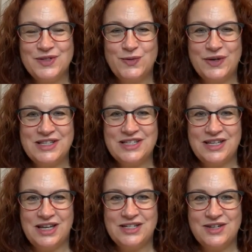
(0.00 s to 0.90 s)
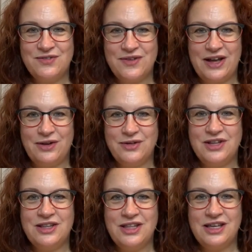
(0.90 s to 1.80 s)
was when Santa
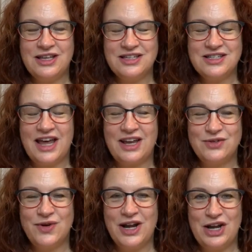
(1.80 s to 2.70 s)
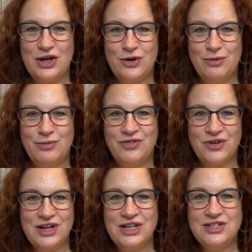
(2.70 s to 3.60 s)
found the exact right home
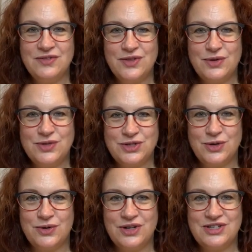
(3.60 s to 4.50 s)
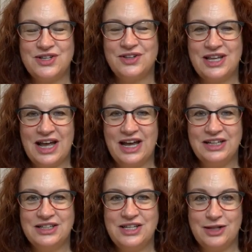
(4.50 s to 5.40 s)
for each of those toys on the
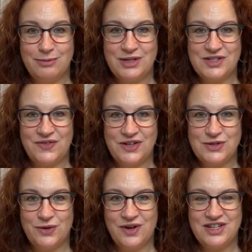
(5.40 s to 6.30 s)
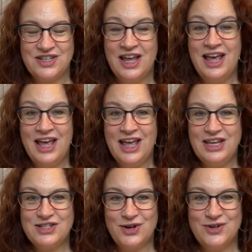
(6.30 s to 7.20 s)
island of the Misfit Toys.
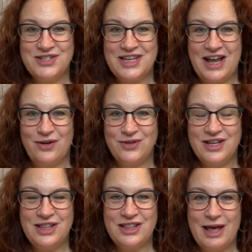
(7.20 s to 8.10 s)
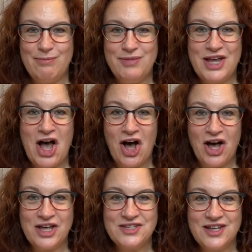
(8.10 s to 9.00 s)
It turns out that
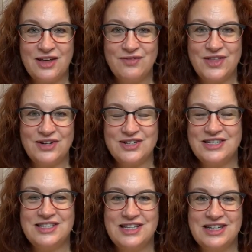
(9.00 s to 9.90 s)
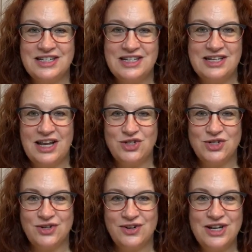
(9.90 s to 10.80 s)
because of their distinct
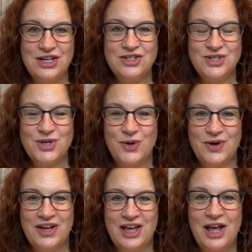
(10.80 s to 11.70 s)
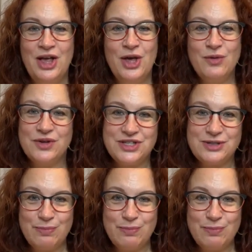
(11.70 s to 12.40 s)
nature, each toy was